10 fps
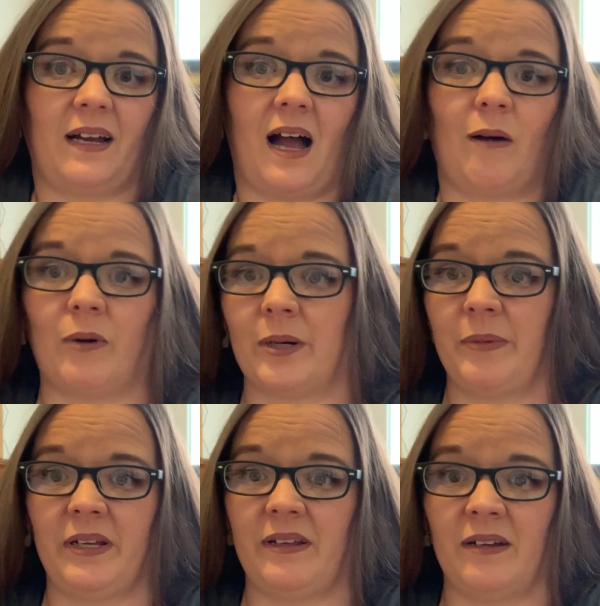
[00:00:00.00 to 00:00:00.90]
I want to
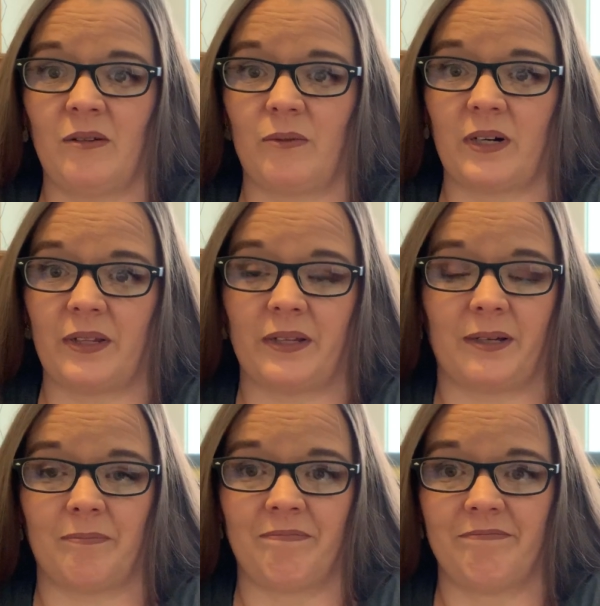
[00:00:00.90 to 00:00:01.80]
be one of
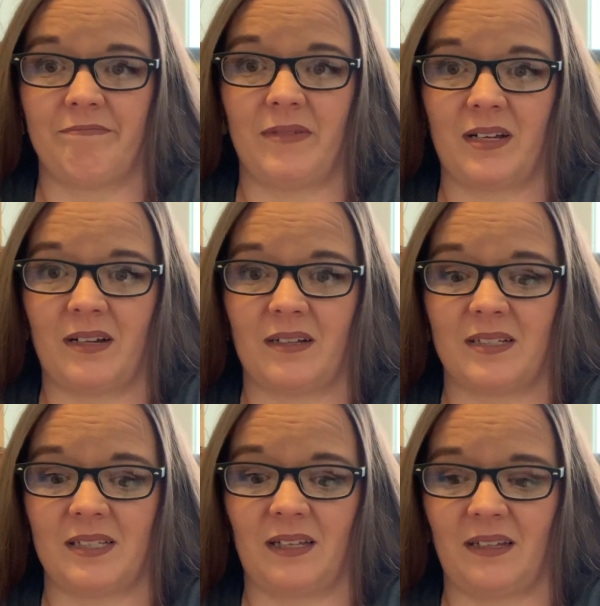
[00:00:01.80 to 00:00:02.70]
them
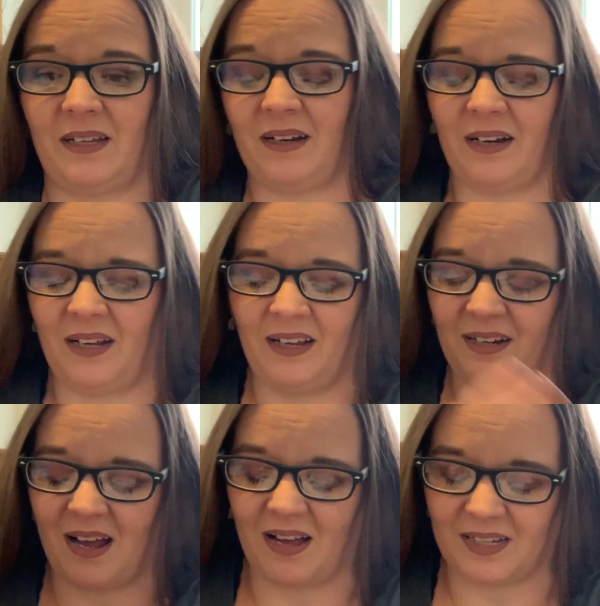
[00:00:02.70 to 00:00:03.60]
because
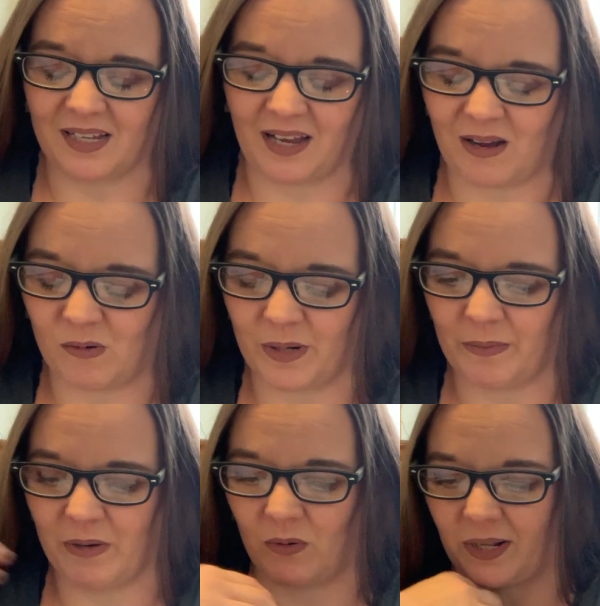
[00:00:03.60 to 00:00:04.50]
I want to
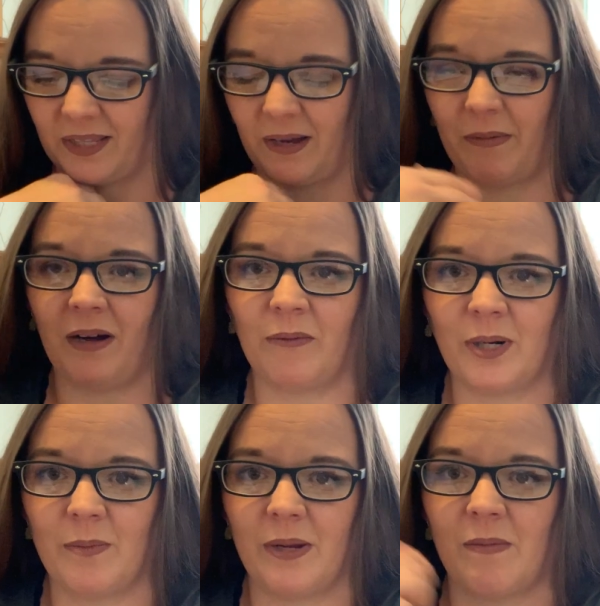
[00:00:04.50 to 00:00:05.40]
be one of them. I want
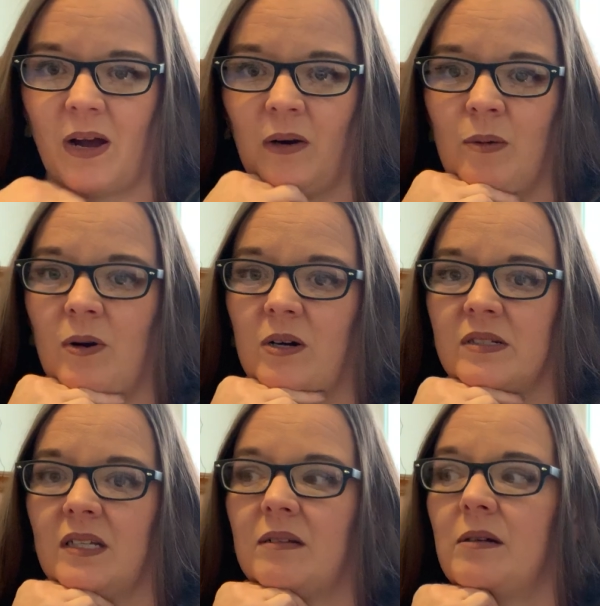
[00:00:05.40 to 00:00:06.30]
to be my own
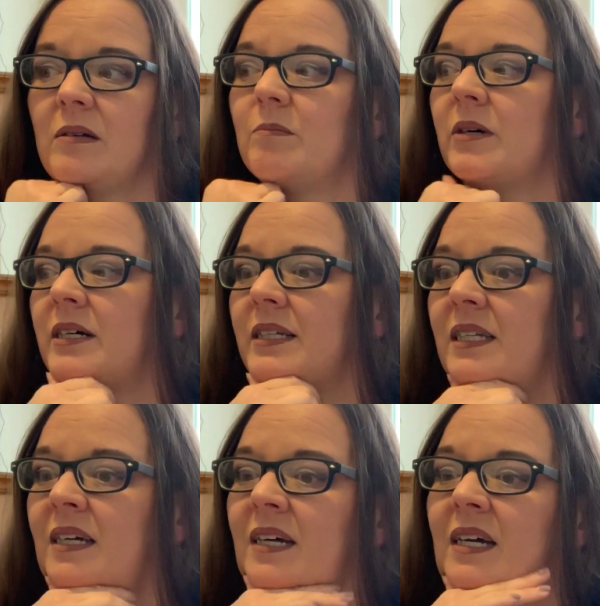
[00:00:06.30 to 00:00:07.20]
person, but
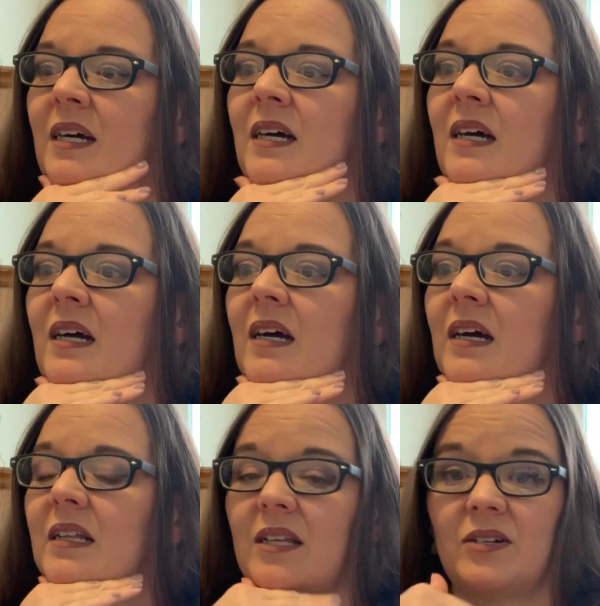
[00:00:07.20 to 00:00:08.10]

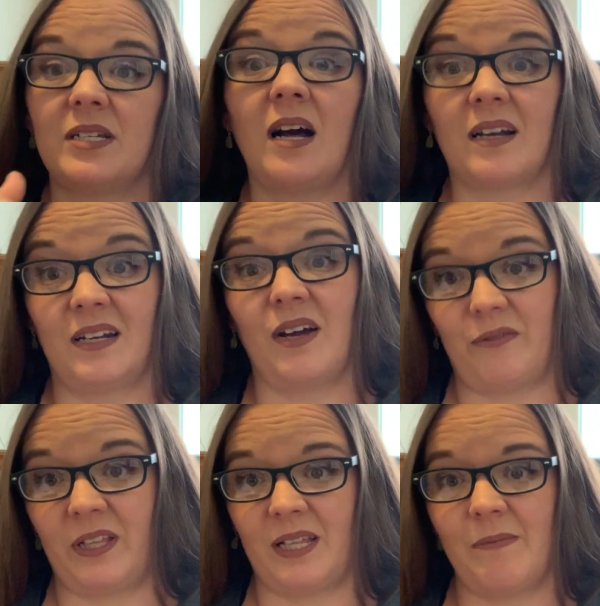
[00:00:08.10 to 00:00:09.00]
there's not enough
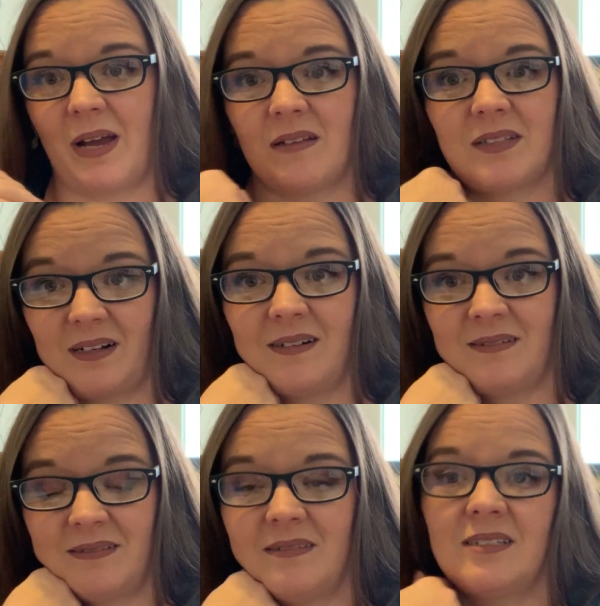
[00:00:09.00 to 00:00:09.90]
of them out there.
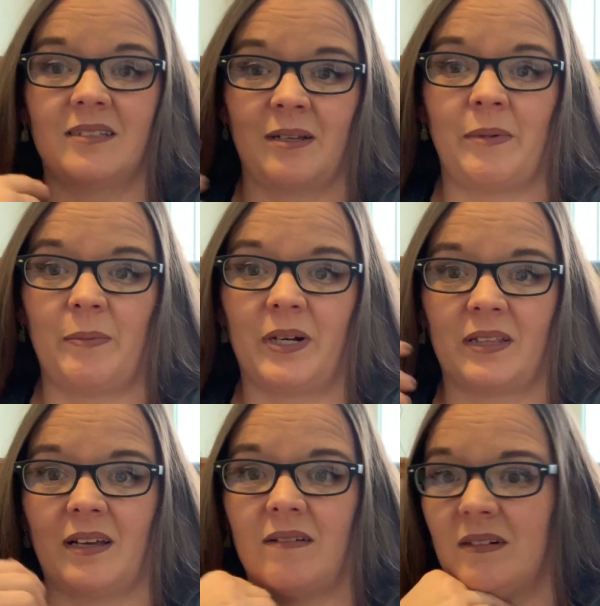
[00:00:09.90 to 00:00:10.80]
Let me put
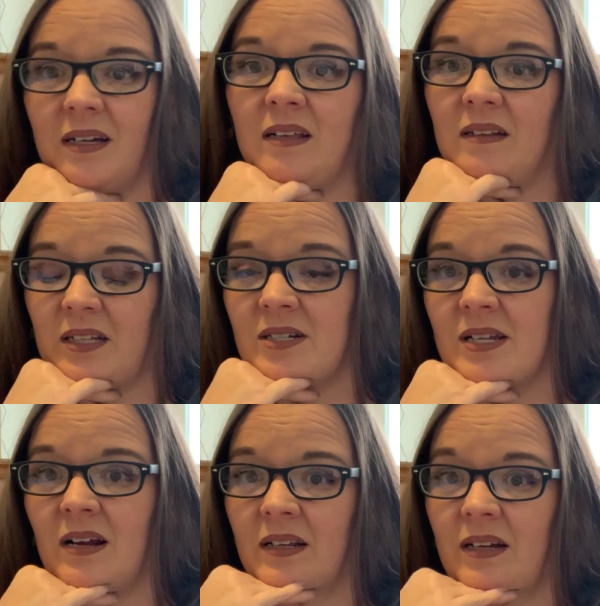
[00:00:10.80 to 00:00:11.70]
it that way. There's
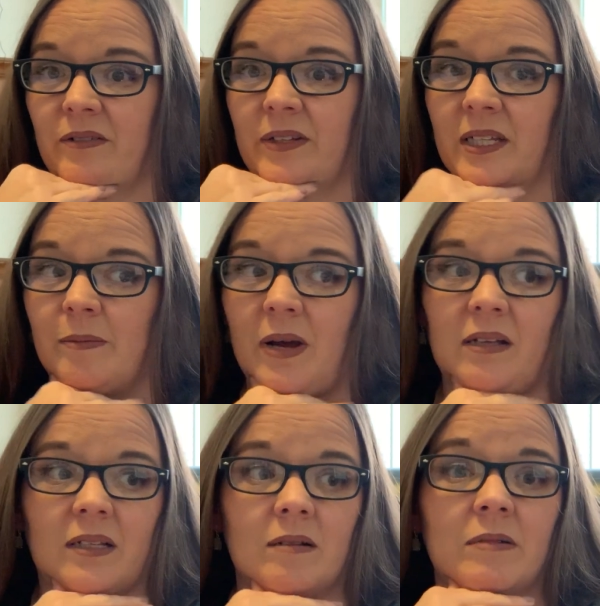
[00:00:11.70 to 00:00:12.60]
not enough of them
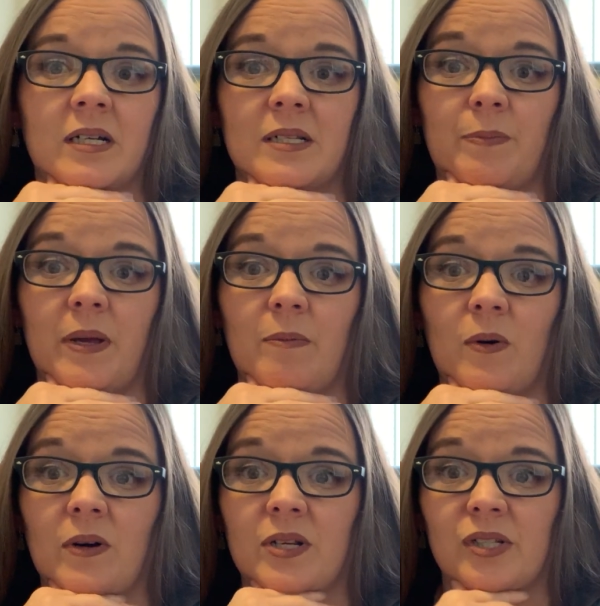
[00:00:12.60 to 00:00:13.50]
out there because people
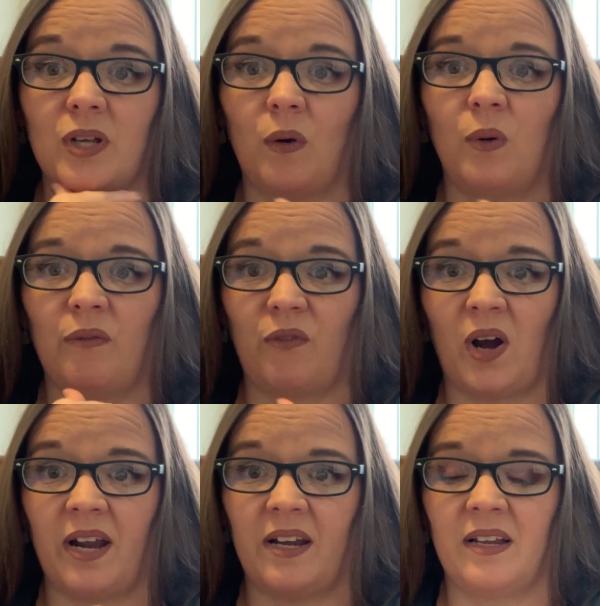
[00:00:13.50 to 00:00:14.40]
are so
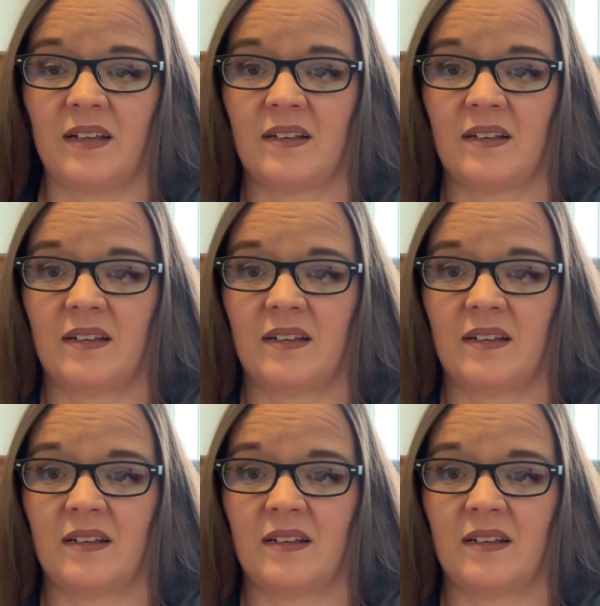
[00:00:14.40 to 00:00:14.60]
afraid